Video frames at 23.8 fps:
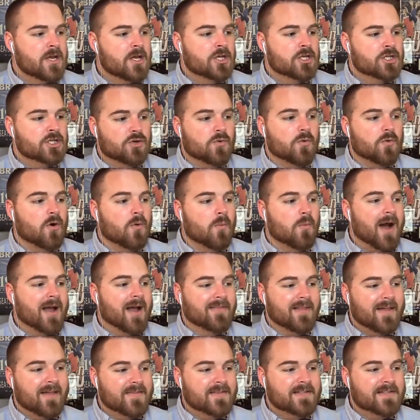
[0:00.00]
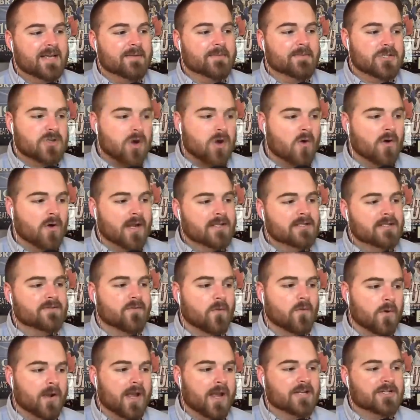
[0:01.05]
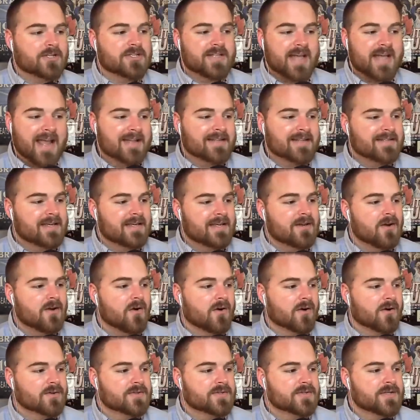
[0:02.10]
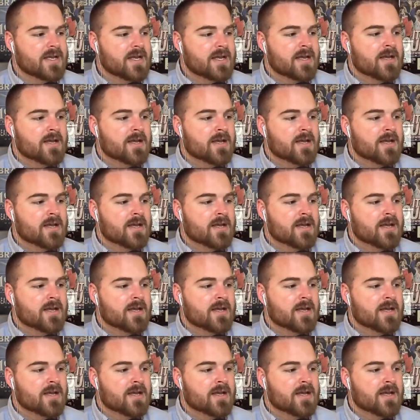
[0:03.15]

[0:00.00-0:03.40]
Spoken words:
Squirrel White led the team in targets, 4 catches, 18 yards.